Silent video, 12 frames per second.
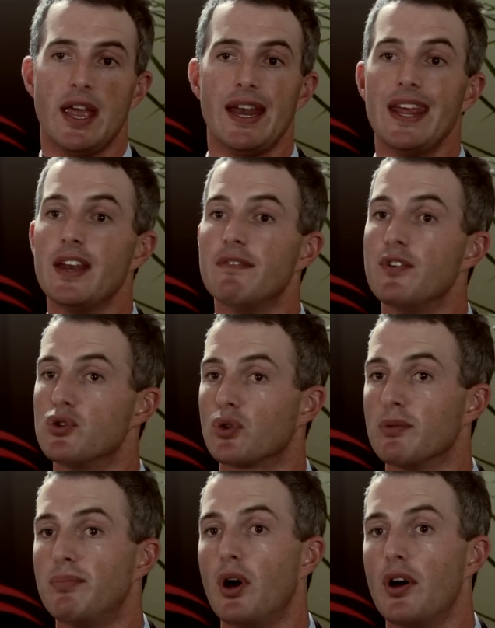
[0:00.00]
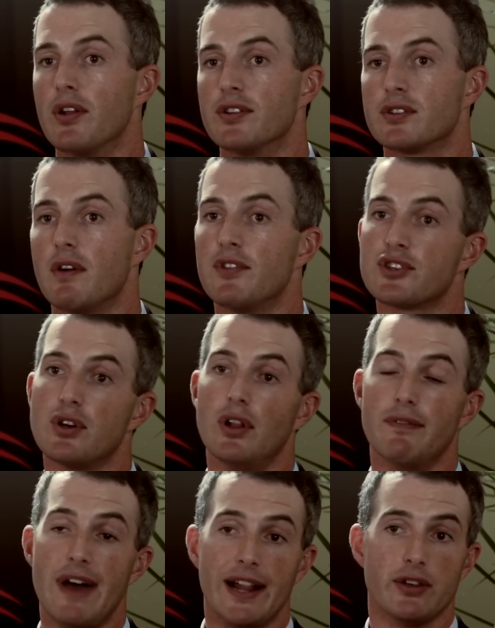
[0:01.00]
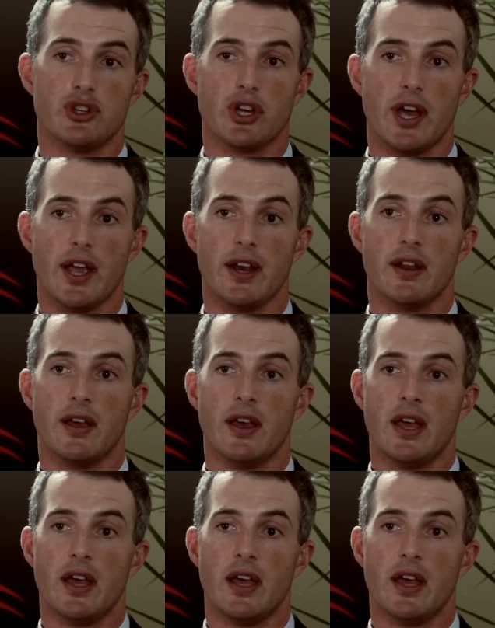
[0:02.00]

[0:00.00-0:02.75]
in individual components of the solar value chain,